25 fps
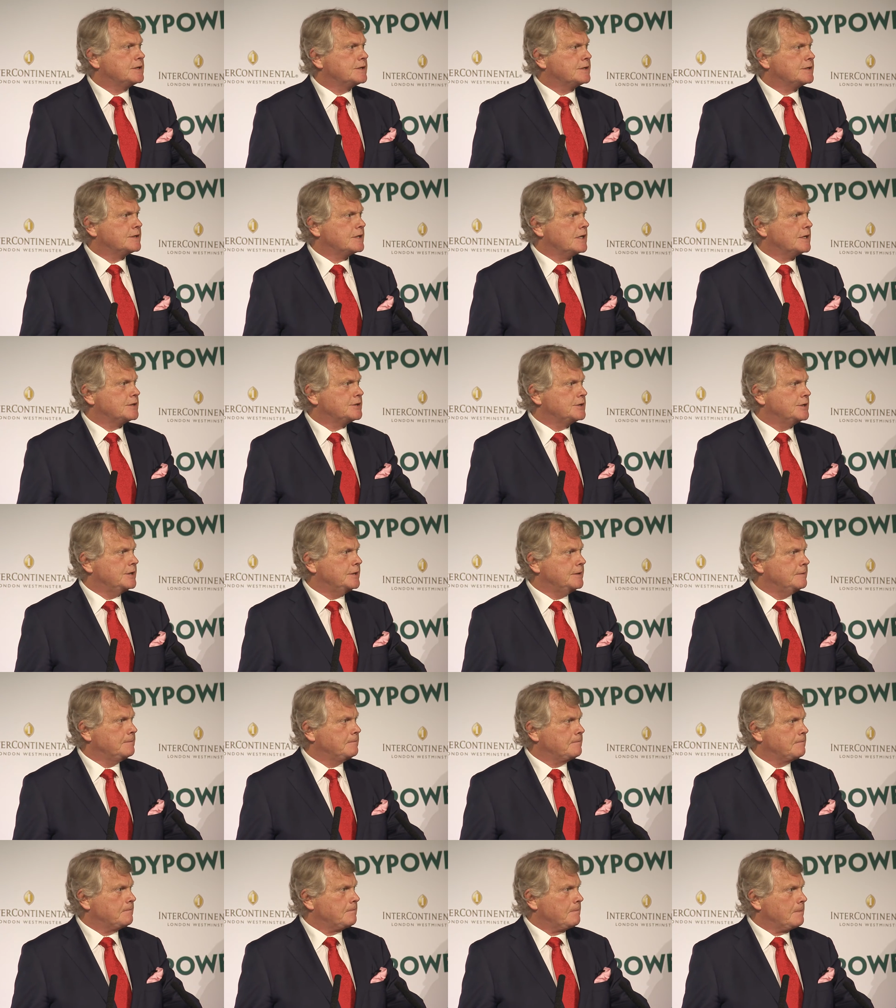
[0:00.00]
and suchy.
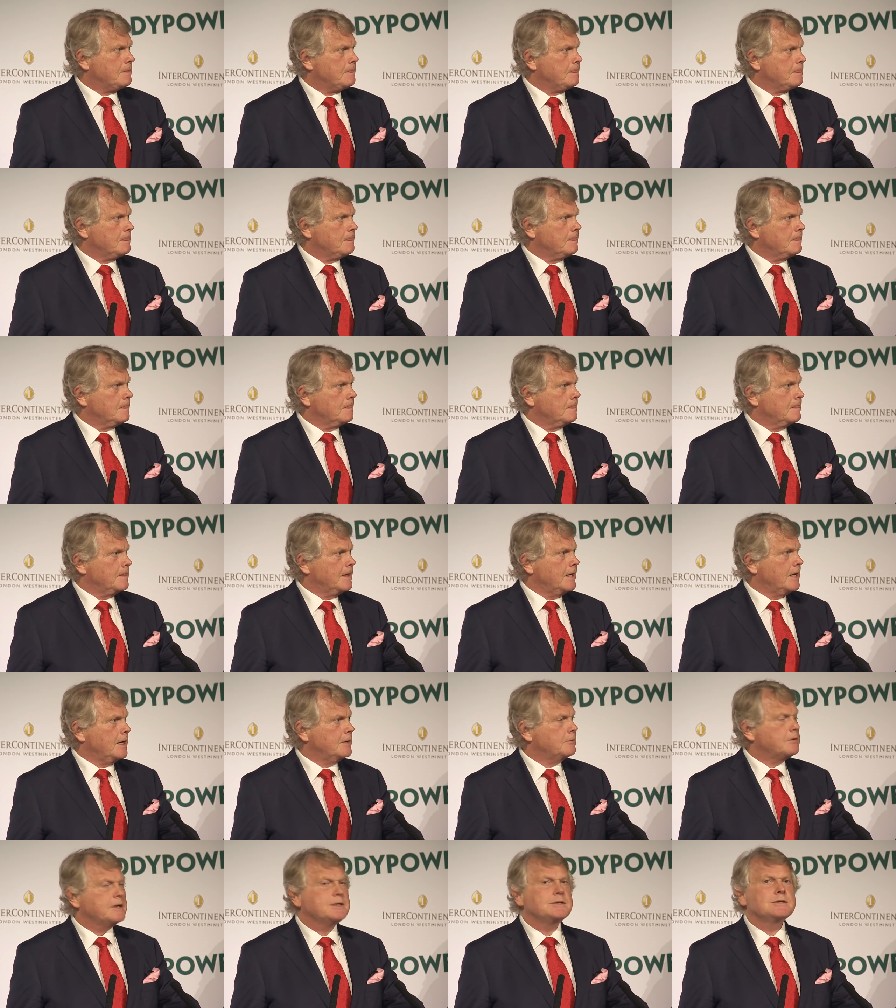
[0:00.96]
Then
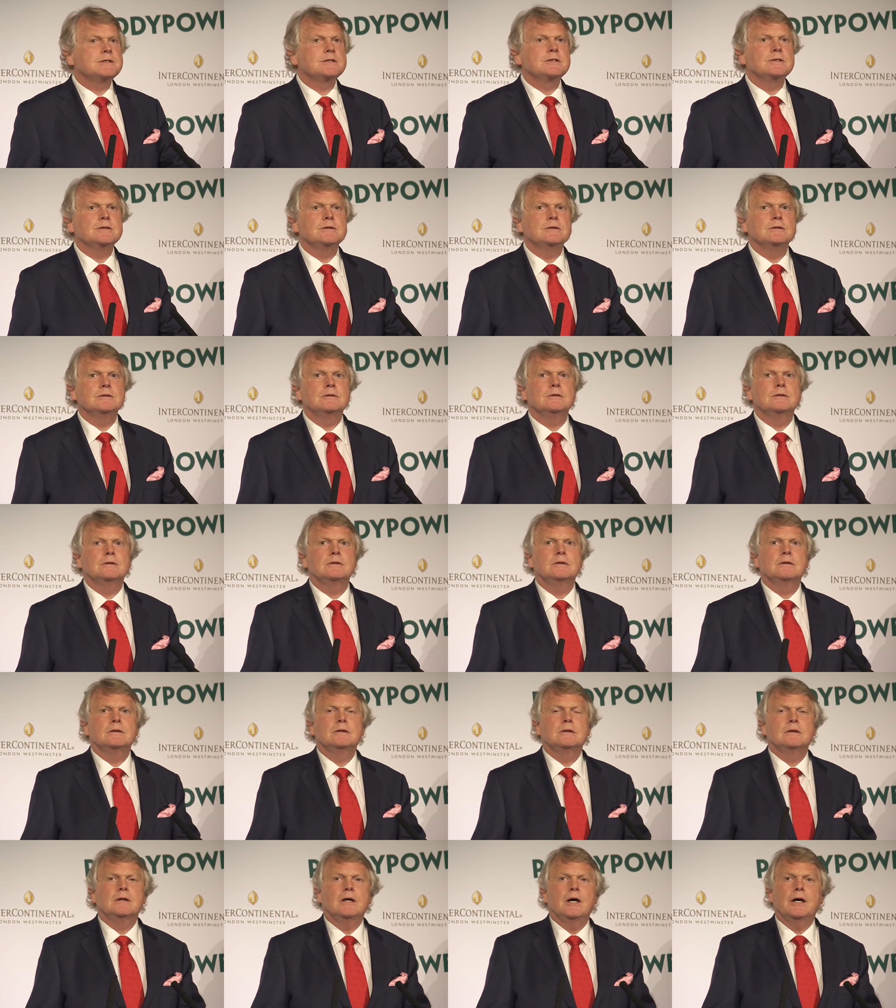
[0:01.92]
I went to
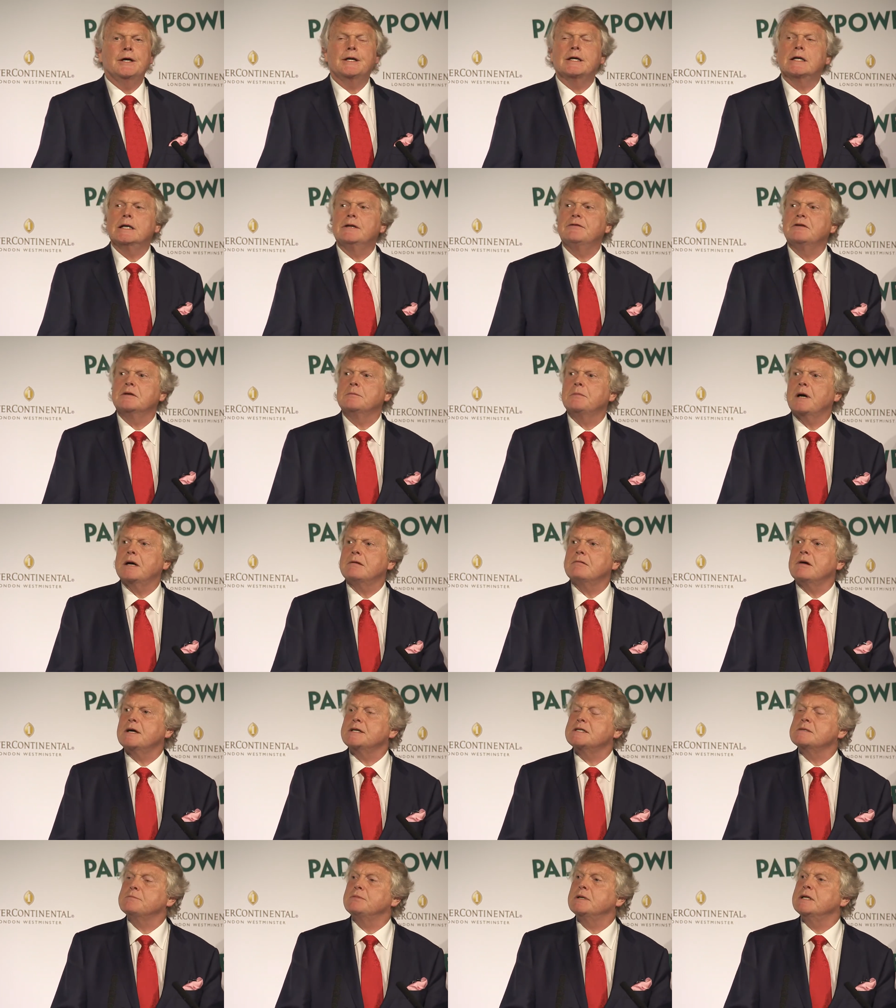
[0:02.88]
earning a living by
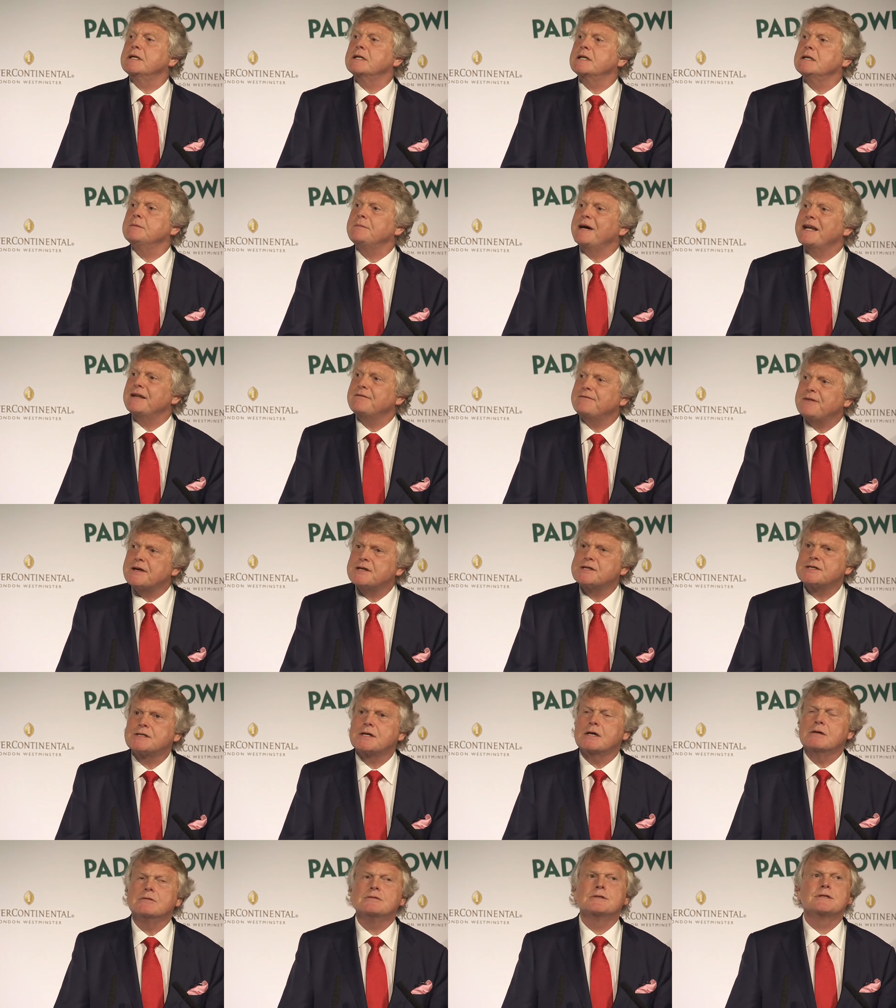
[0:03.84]
writing political
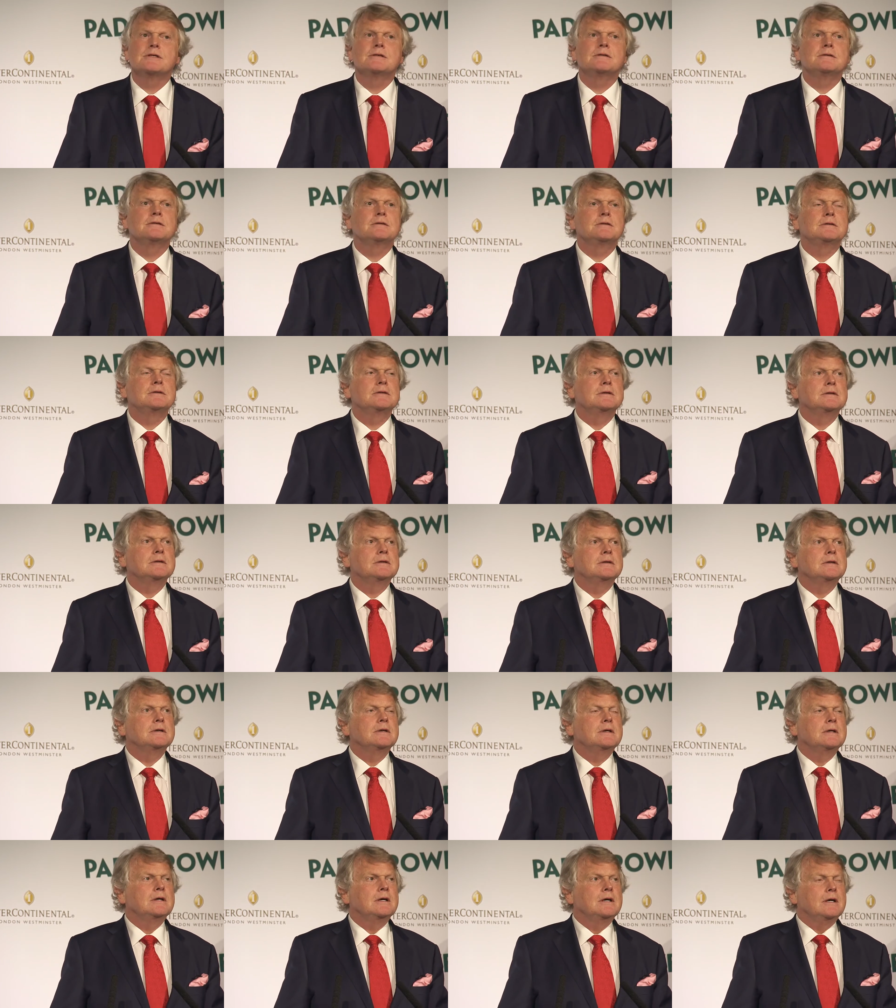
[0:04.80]
manifestos.
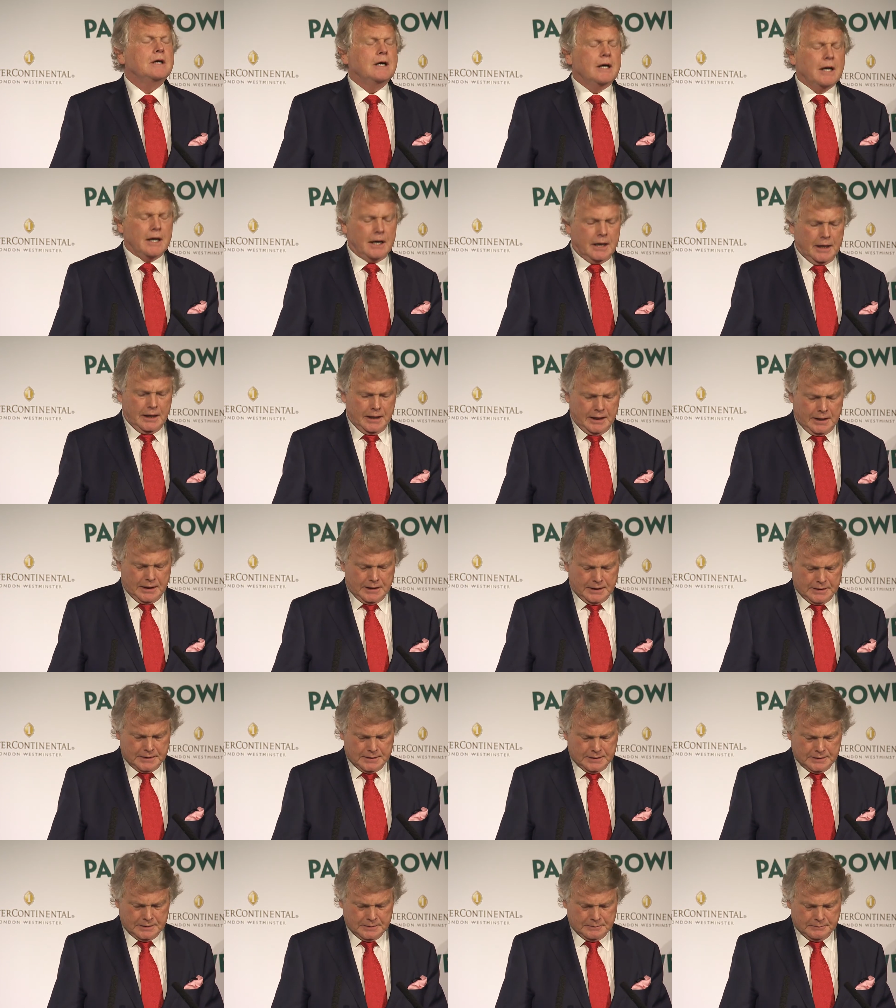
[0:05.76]

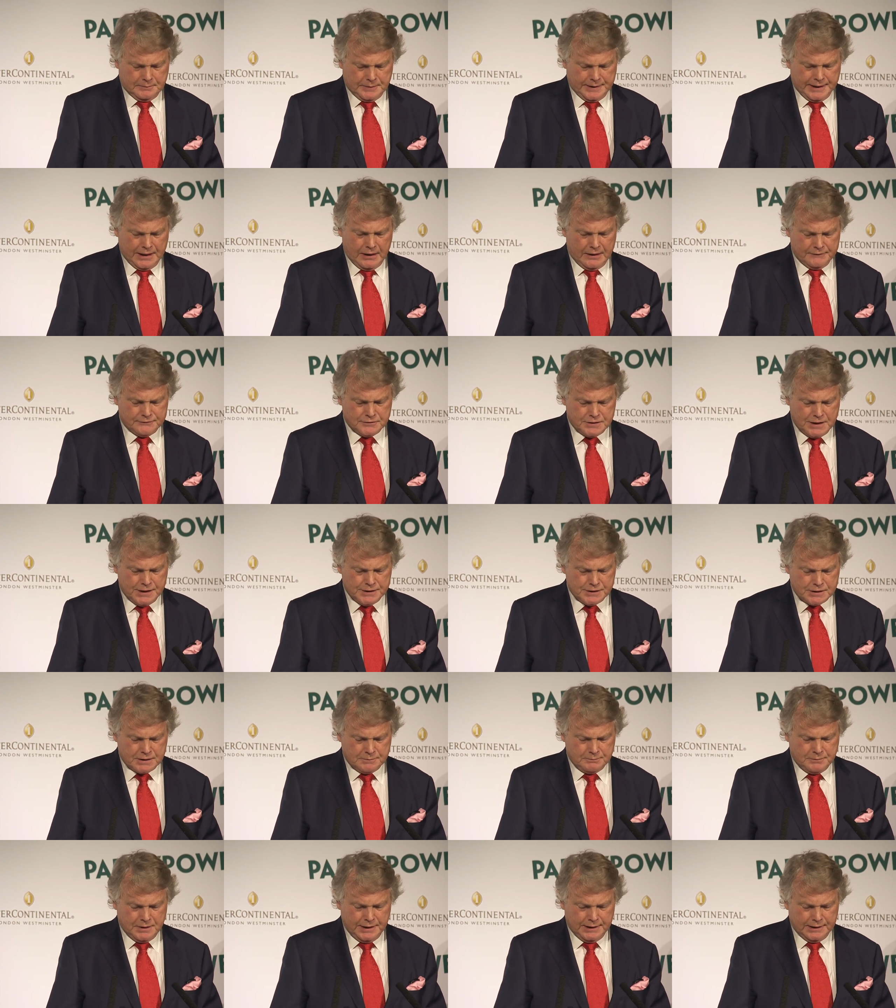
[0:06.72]
But now I've changed
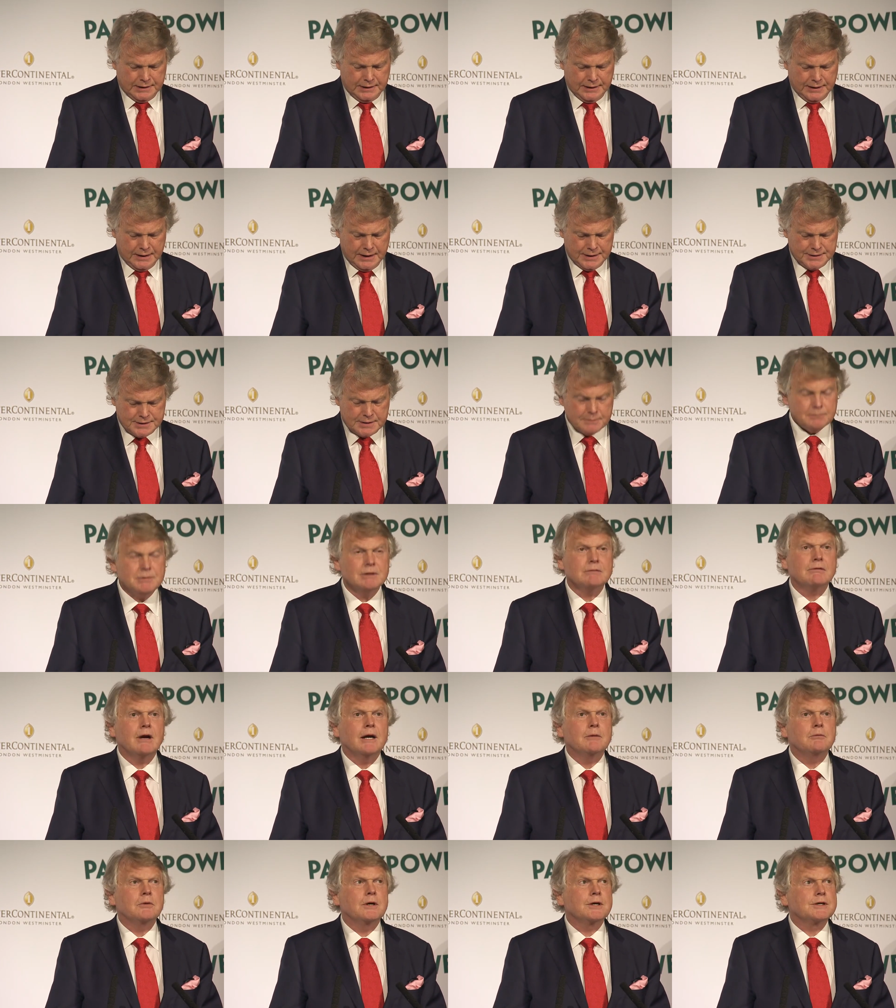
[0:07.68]
completely and I simply
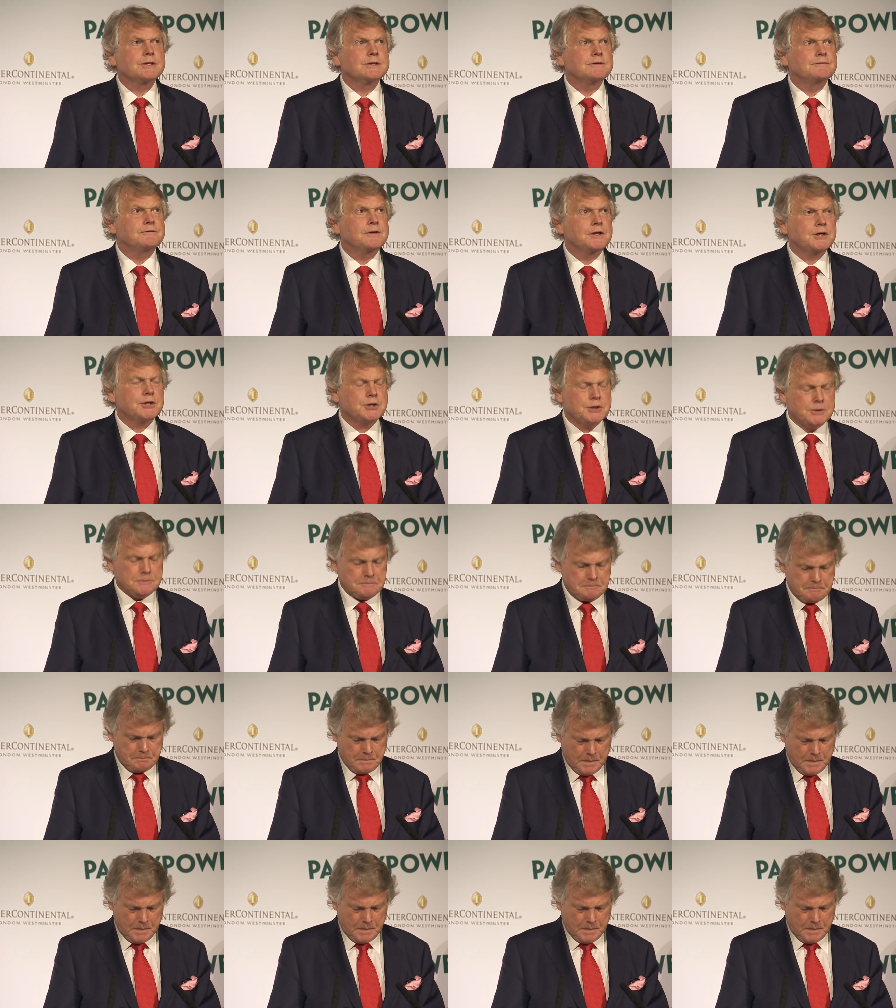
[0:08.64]
write works of fiction.